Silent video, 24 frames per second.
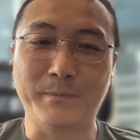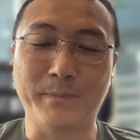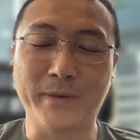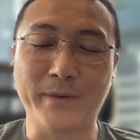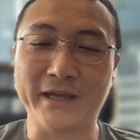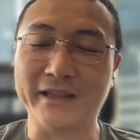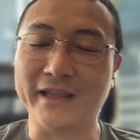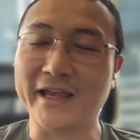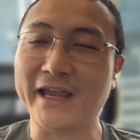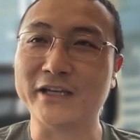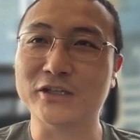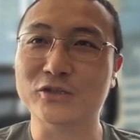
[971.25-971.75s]

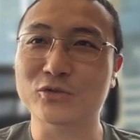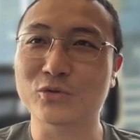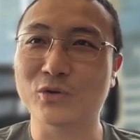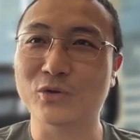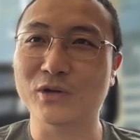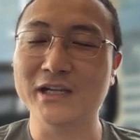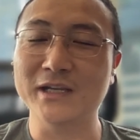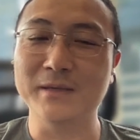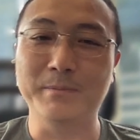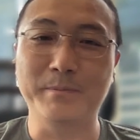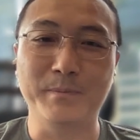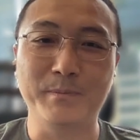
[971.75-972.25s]
but
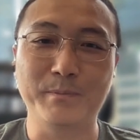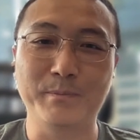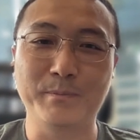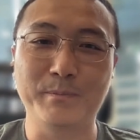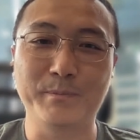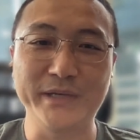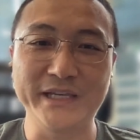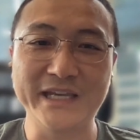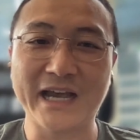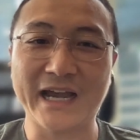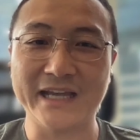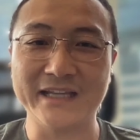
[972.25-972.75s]
actually
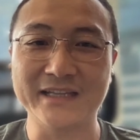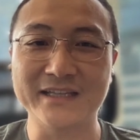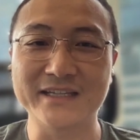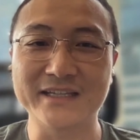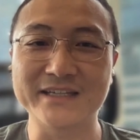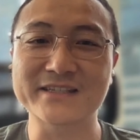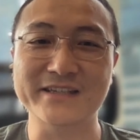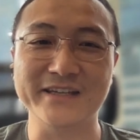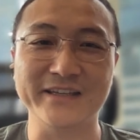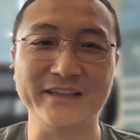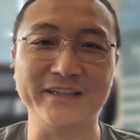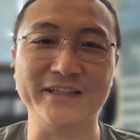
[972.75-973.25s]
behind
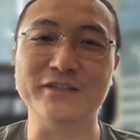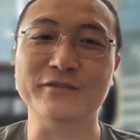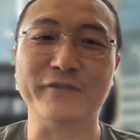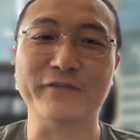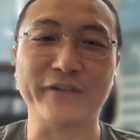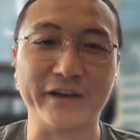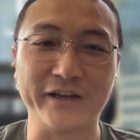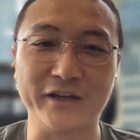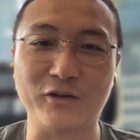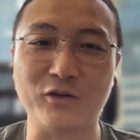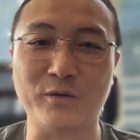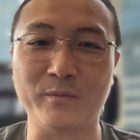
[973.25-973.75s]
the scene is
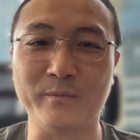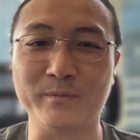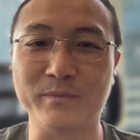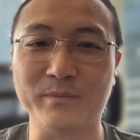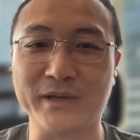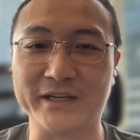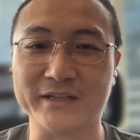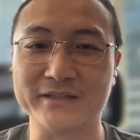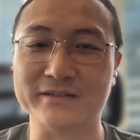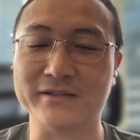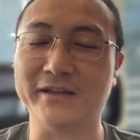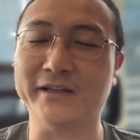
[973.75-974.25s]
very
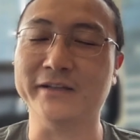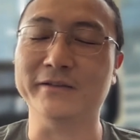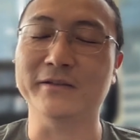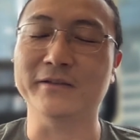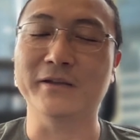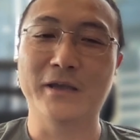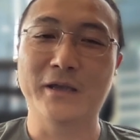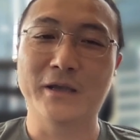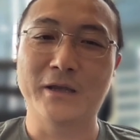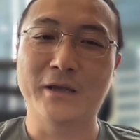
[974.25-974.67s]
complex, right?